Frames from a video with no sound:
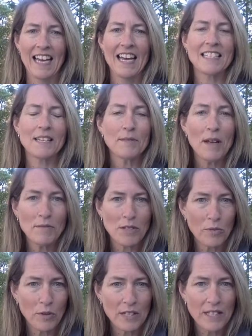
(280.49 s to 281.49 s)
Sometimes
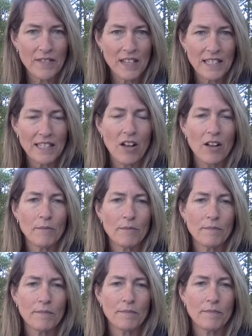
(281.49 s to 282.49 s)
the words of the
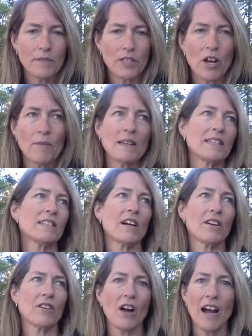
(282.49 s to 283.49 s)
psalmist
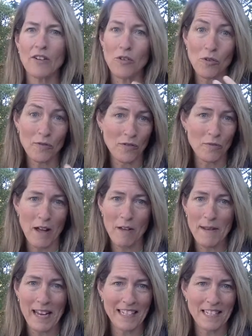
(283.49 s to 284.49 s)
are
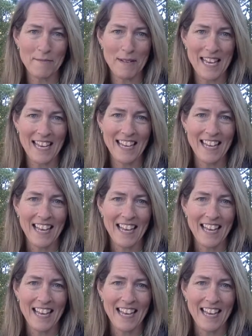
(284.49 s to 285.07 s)
overwhelming to me.